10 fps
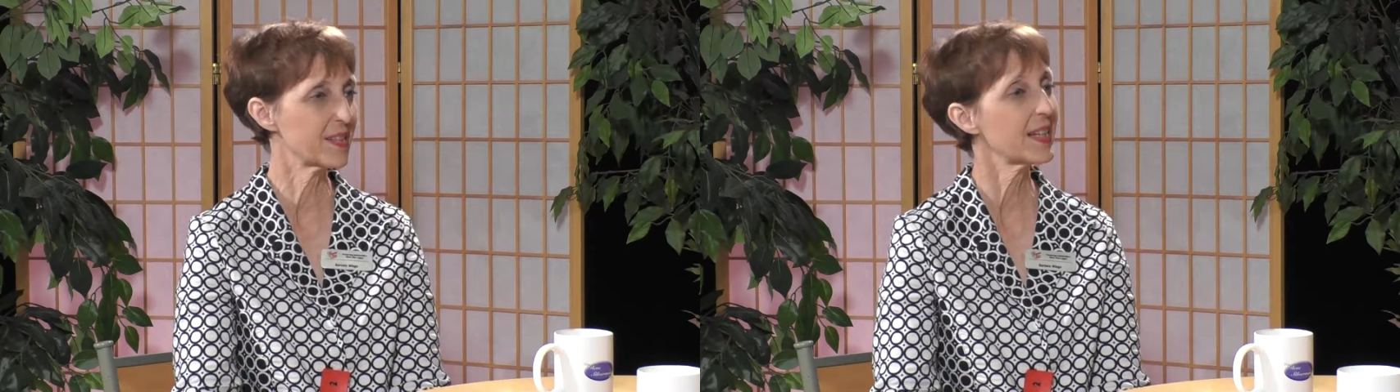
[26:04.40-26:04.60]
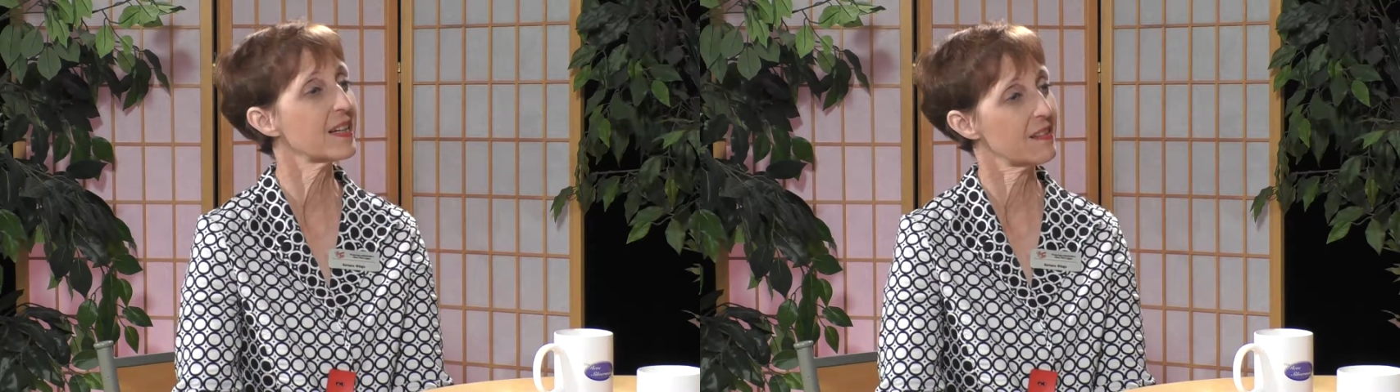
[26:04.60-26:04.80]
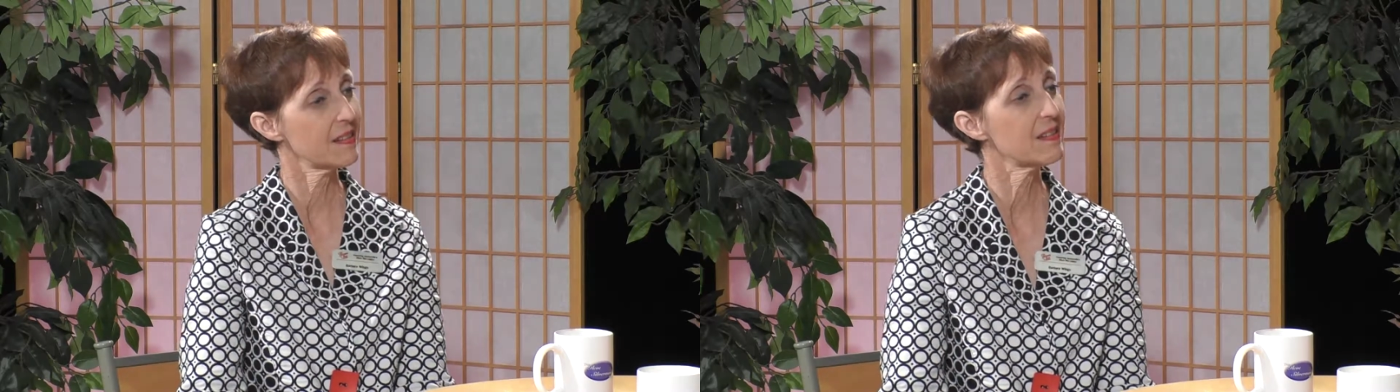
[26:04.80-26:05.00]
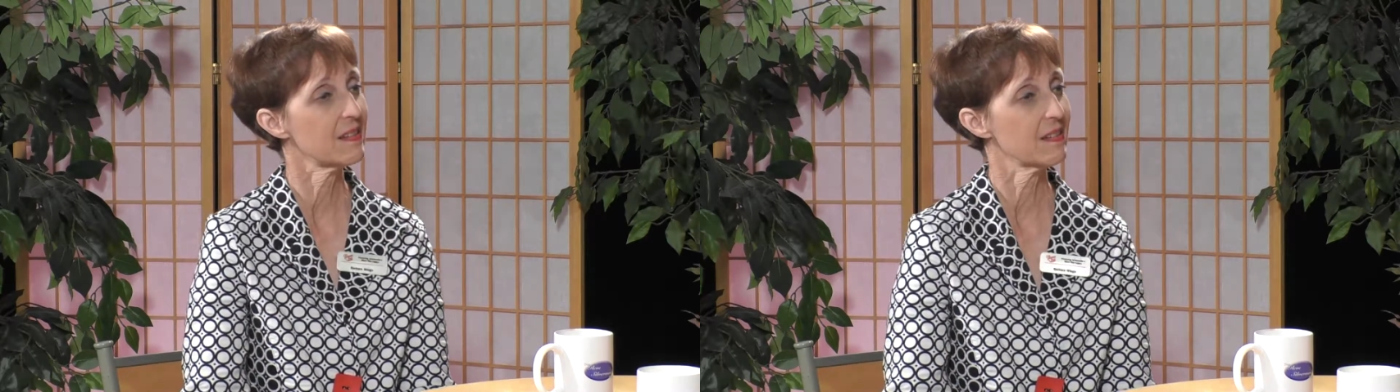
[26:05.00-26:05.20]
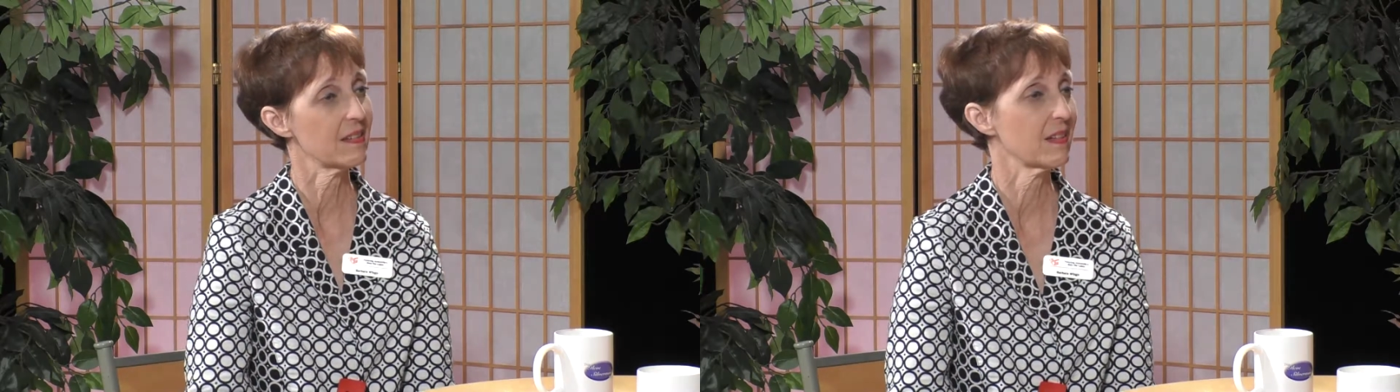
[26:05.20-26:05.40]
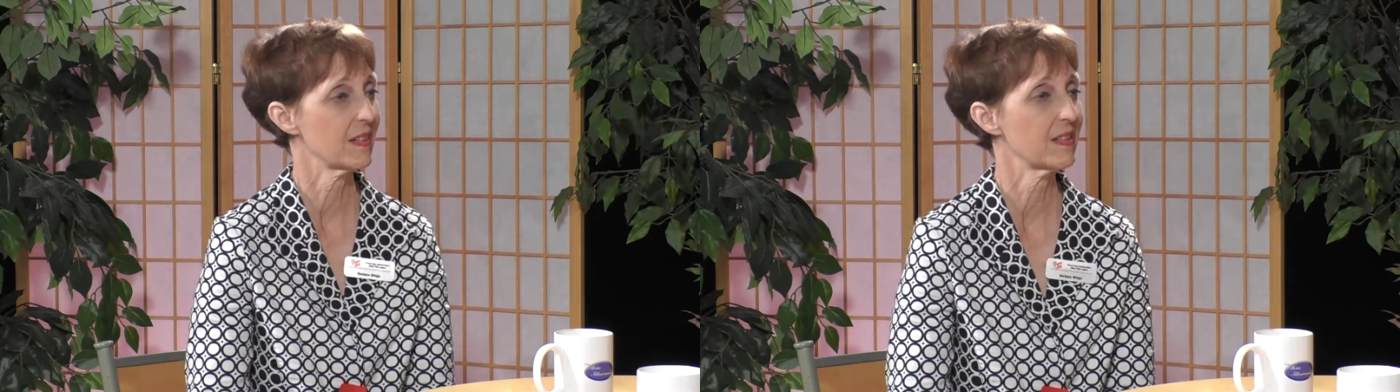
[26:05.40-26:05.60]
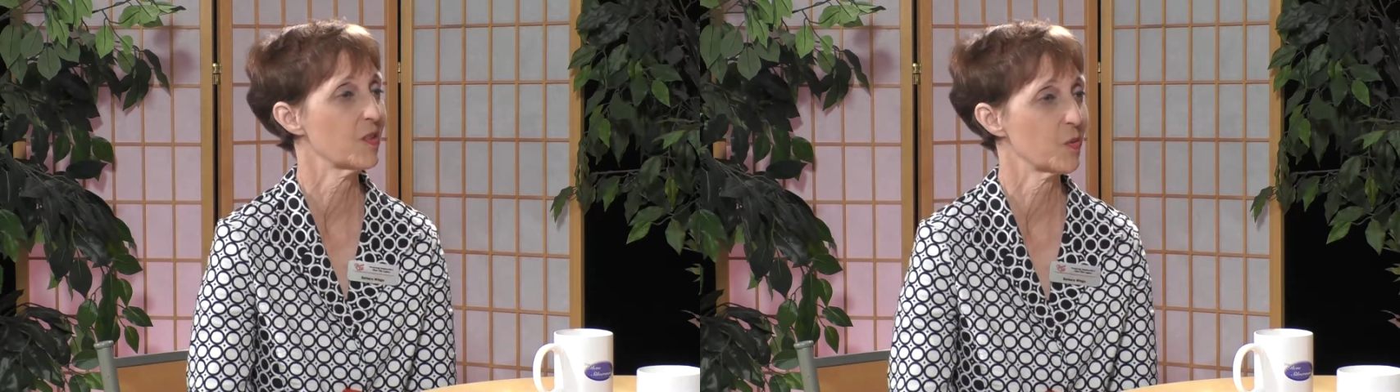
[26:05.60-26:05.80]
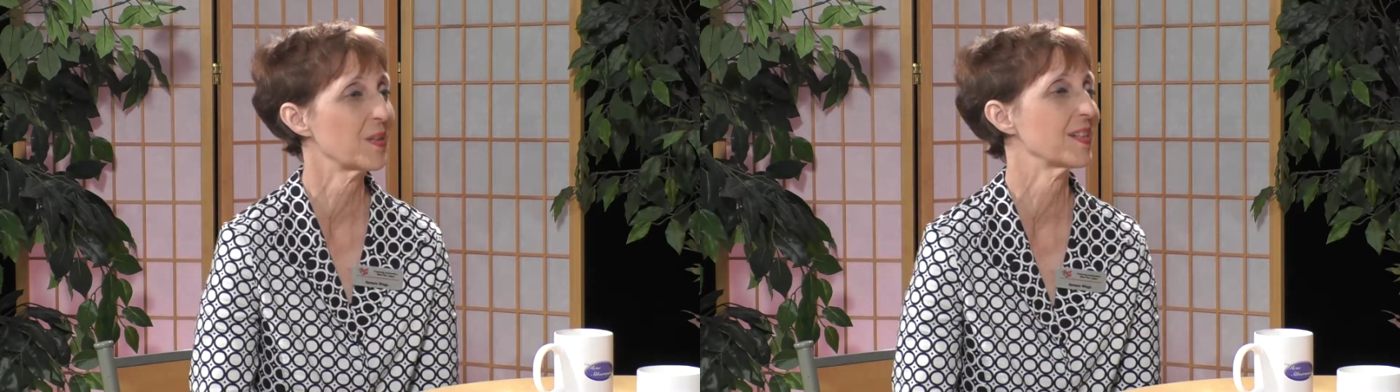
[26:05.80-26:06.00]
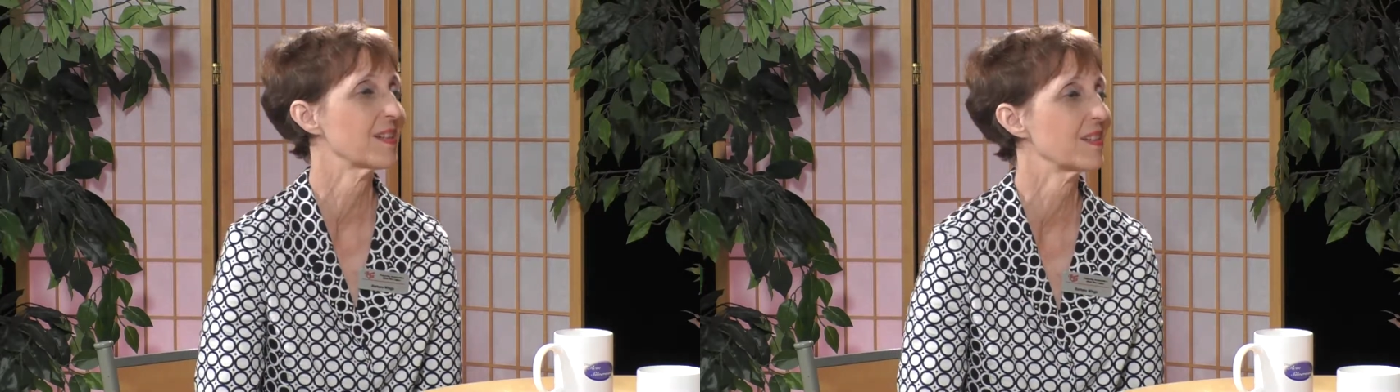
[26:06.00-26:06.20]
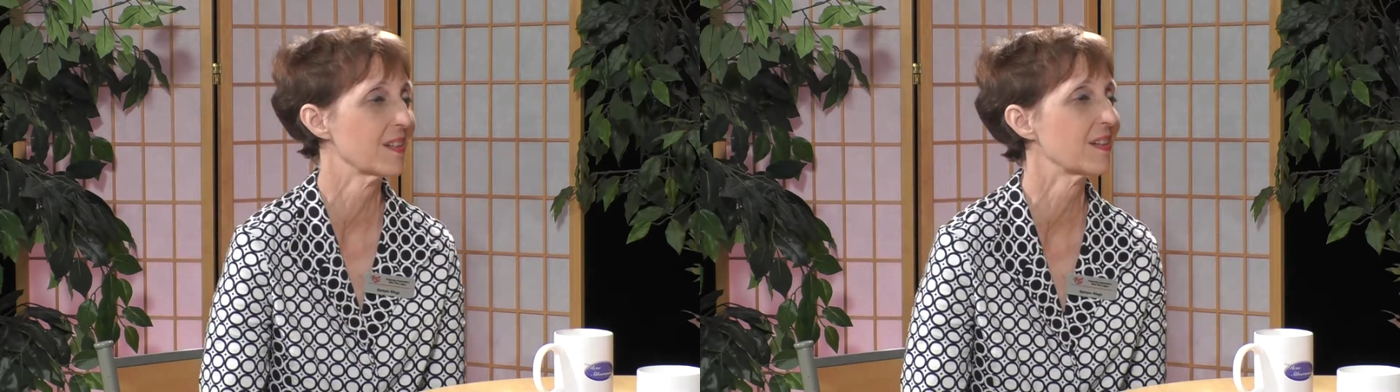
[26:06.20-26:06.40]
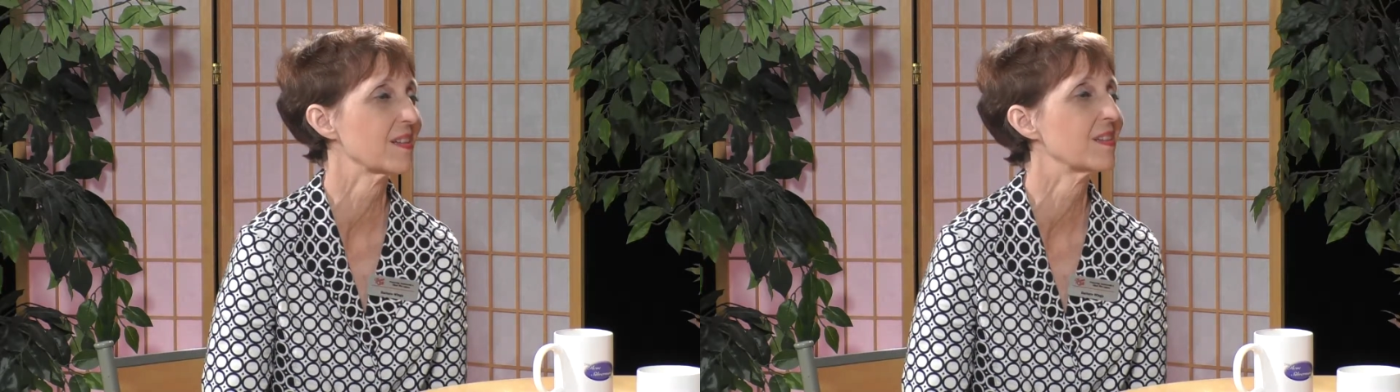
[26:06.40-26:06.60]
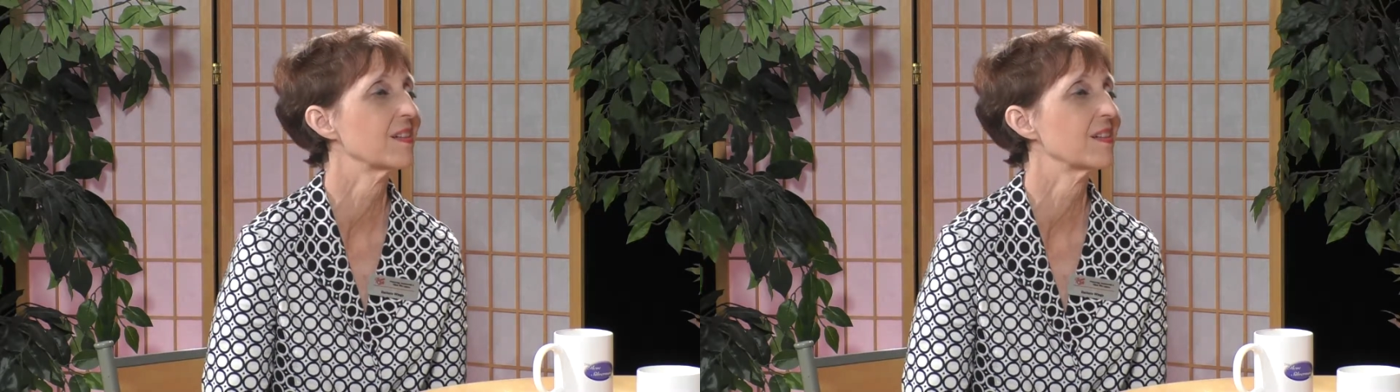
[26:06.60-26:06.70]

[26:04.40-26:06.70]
they existed in 1926